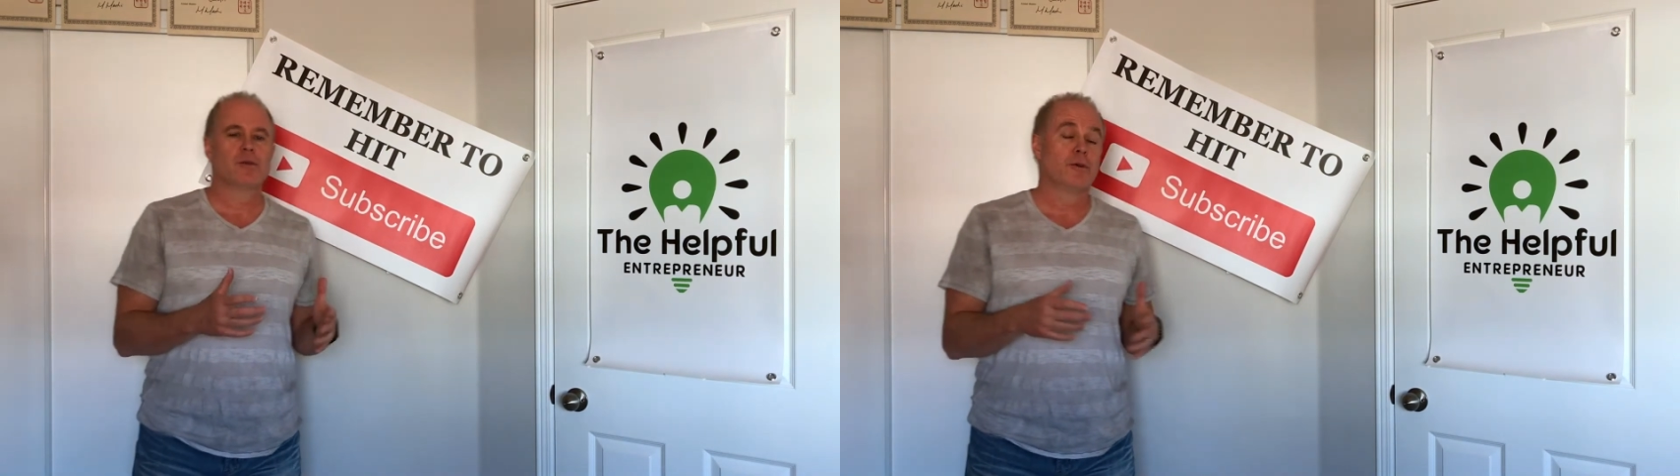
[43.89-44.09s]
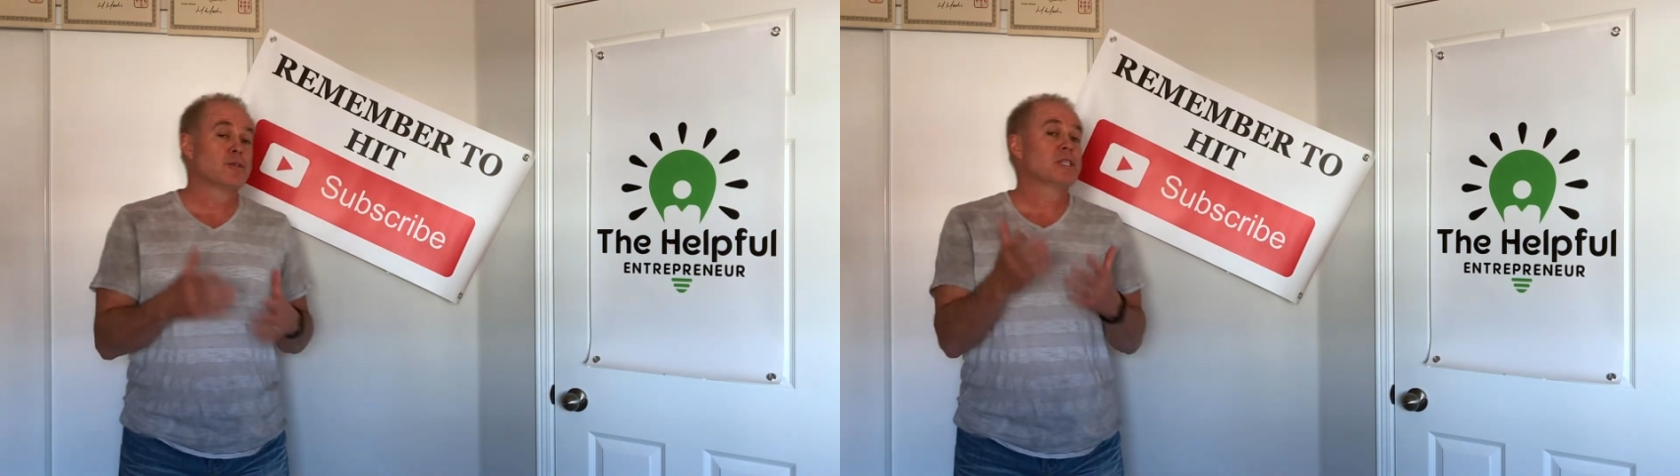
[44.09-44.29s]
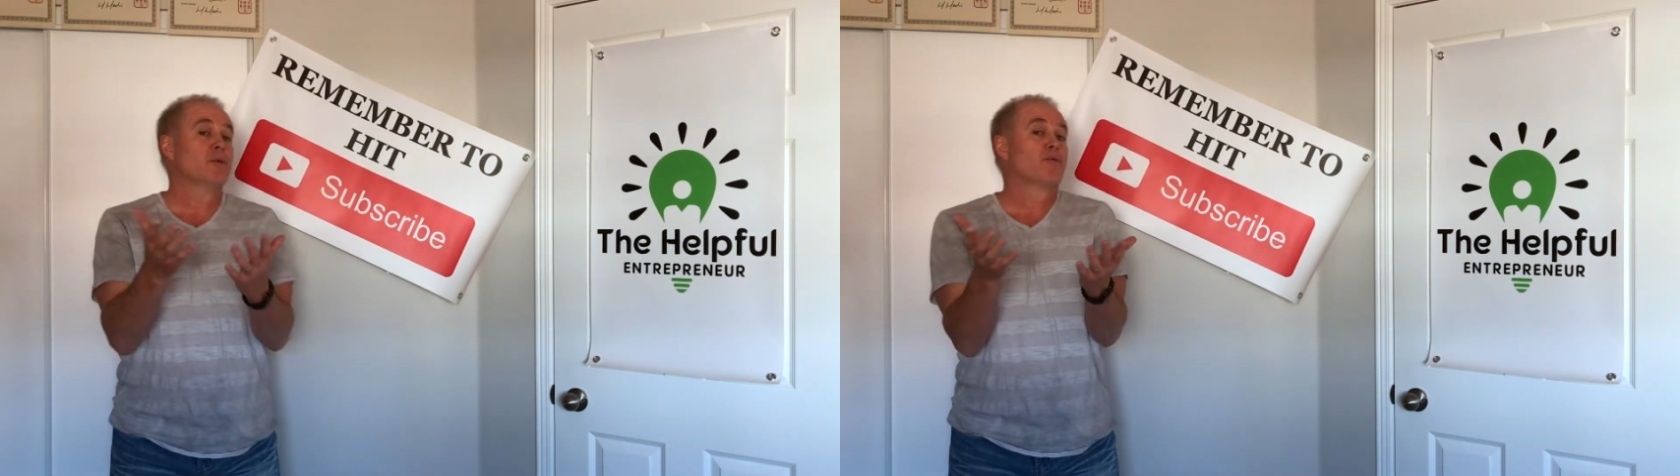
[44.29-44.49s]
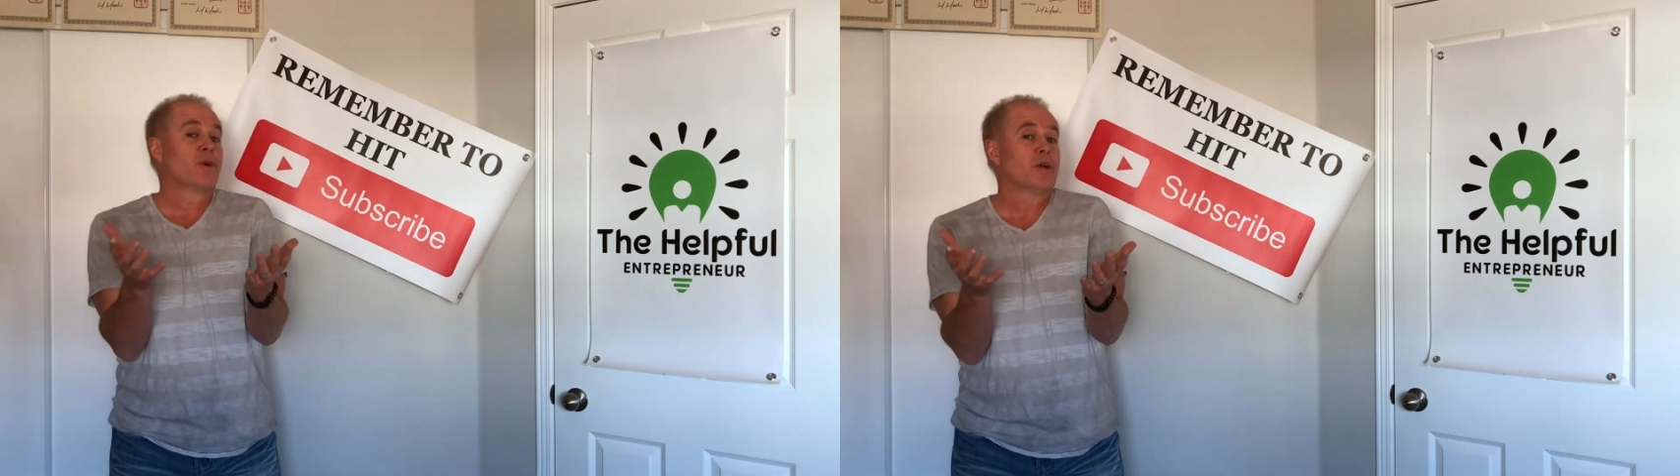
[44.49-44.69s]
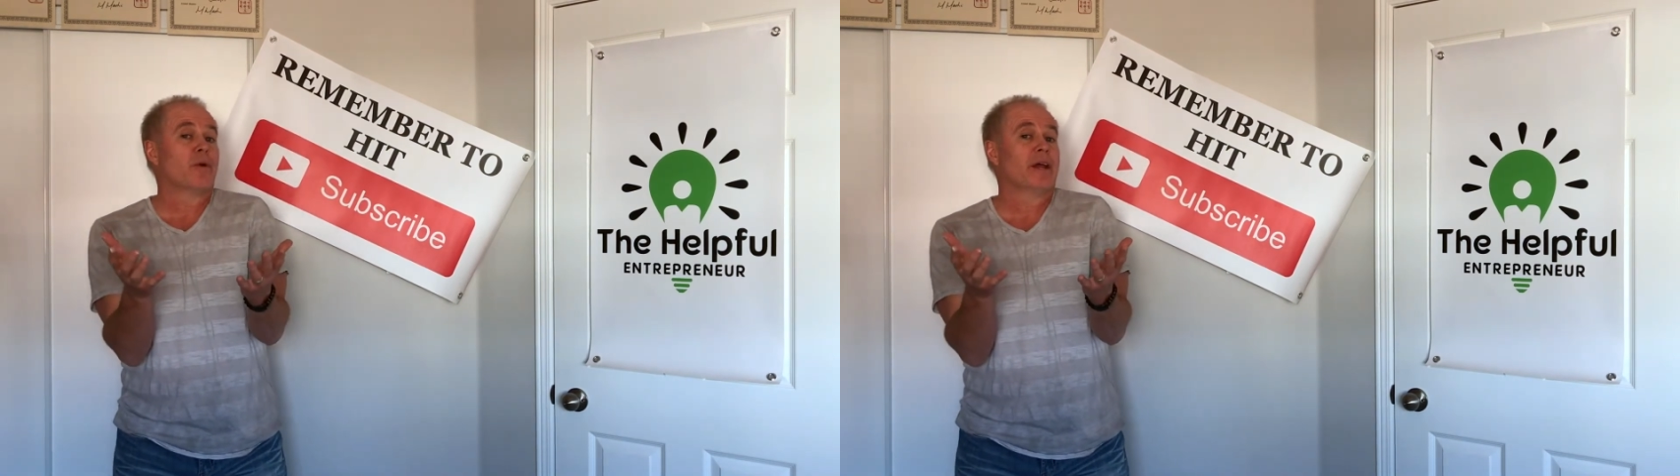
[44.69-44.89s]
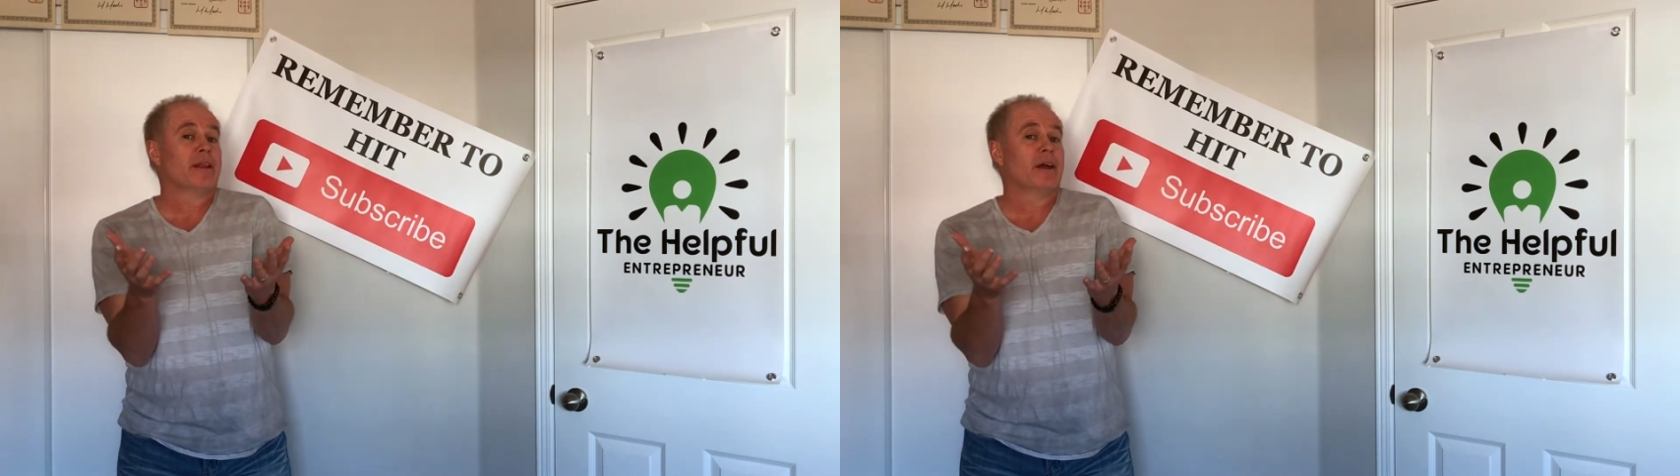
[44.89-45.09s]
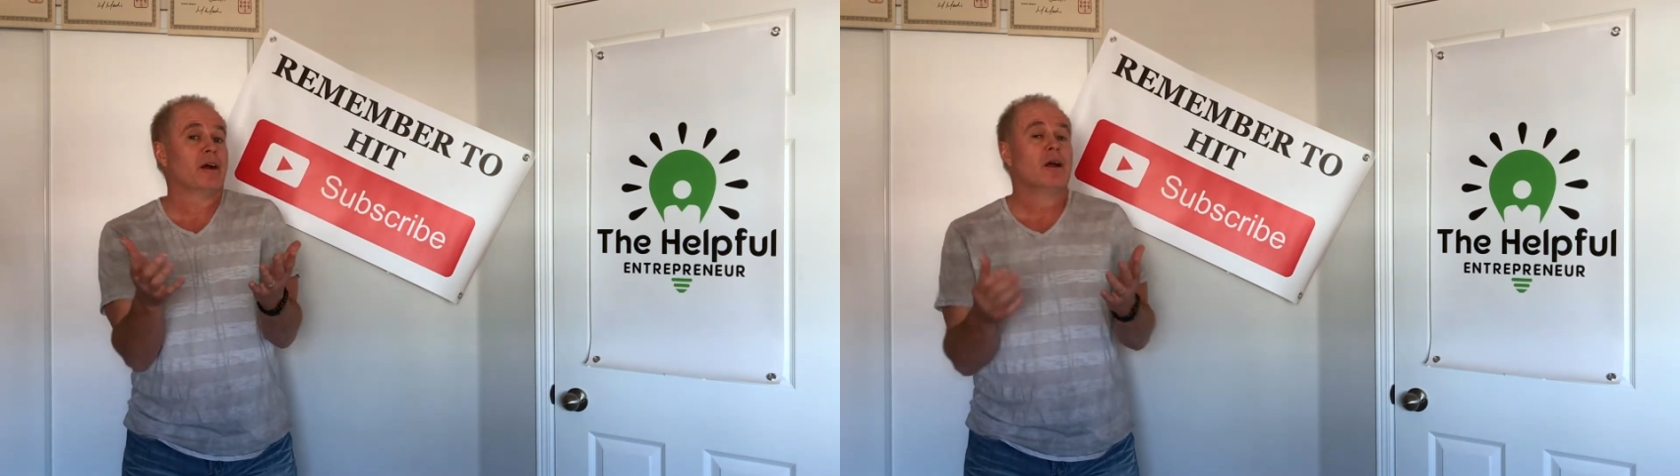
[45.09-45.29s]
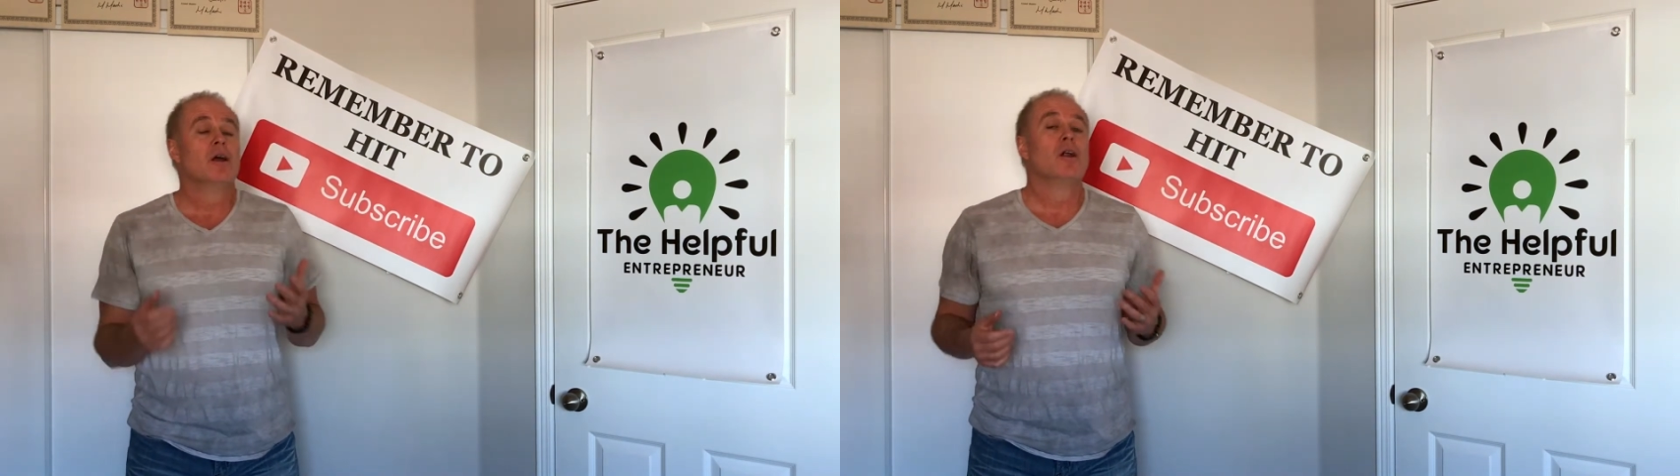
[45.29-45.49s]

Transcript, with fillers: So there's a tip for you right there.